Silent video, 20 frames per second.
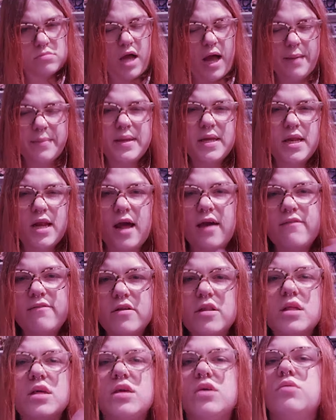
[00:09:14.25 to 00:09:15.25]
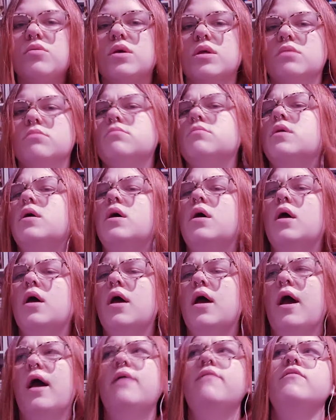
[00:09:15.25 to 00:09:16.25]
I mean, I feel
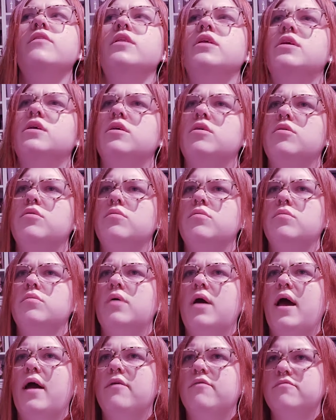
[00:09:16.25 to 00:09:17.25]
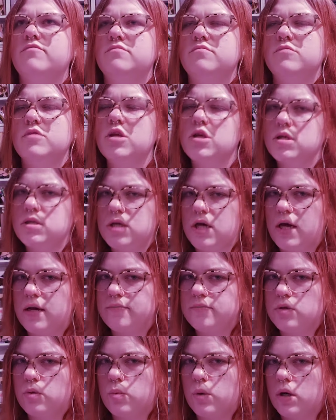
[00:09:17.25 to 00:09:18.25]
like you have good
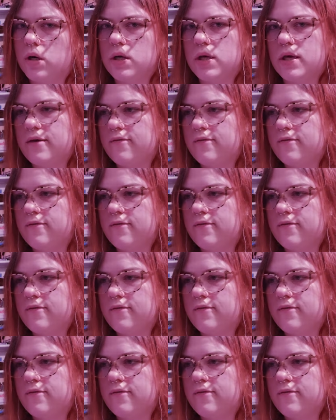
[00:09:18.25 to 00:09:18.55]
times at work,